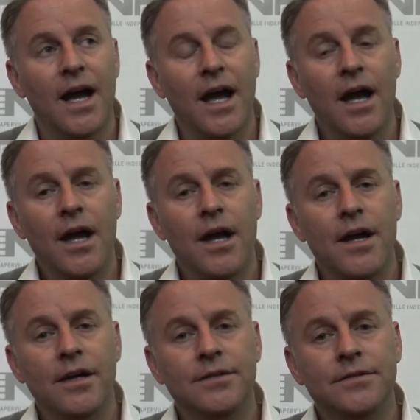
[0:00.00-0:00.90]

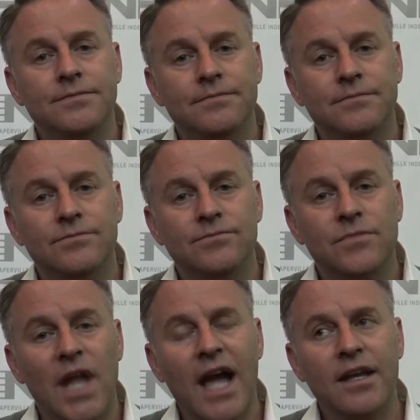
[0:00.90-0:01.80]

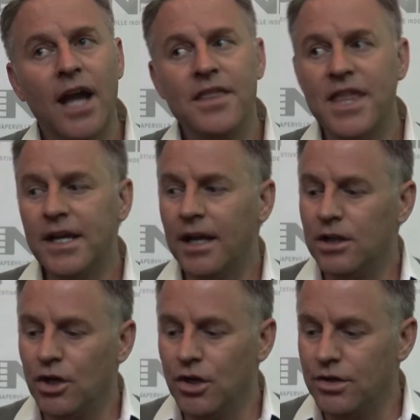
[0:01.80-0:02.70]
I think I
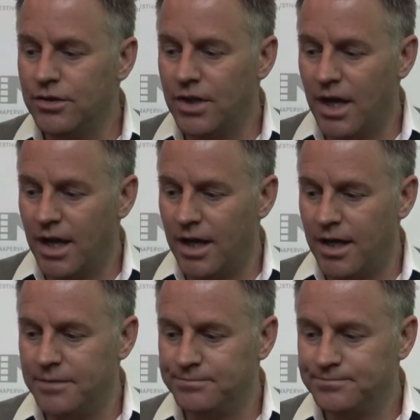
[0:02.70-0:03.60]
learned
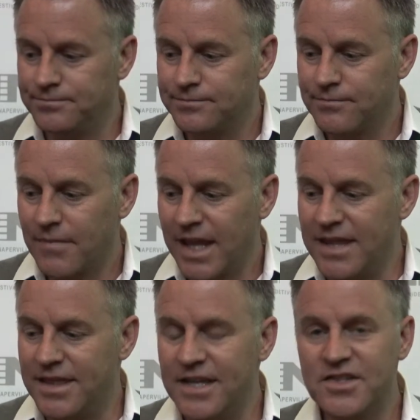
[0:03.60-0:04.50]

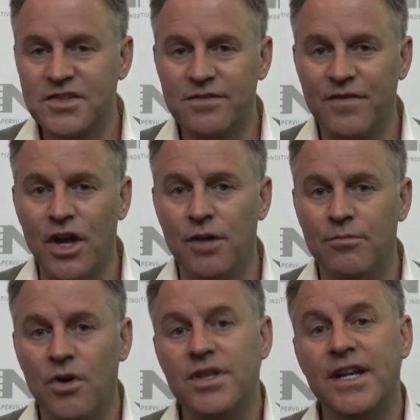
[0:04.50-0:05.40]
in this film
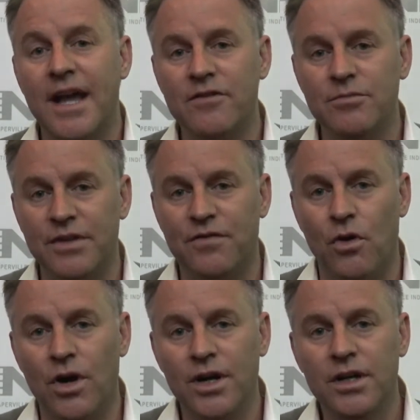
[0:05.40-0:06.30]
more than ever
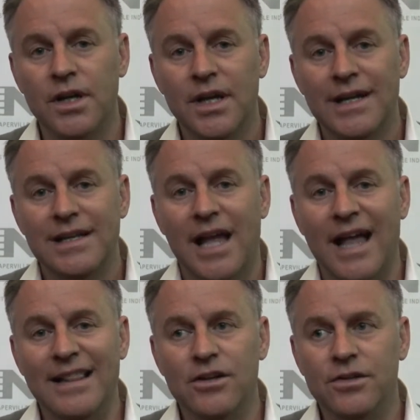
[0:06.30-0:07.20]
before,
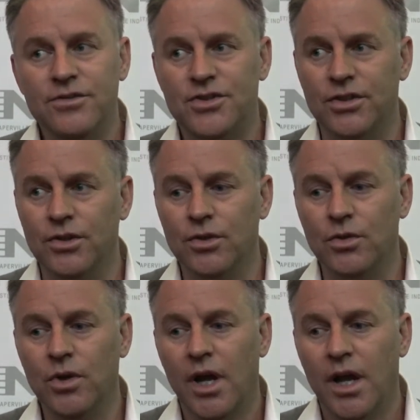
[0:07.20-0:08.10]
I learned to